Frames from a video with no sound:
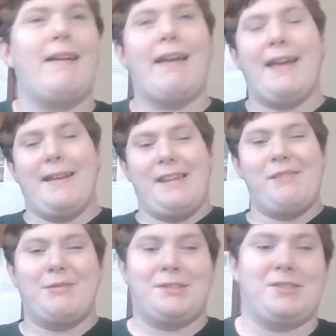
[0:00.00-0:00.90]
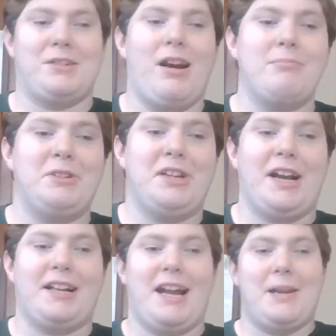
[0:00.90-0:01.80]
And even Skarmory
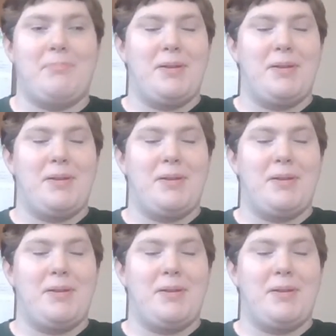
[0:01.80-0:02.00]
got kind of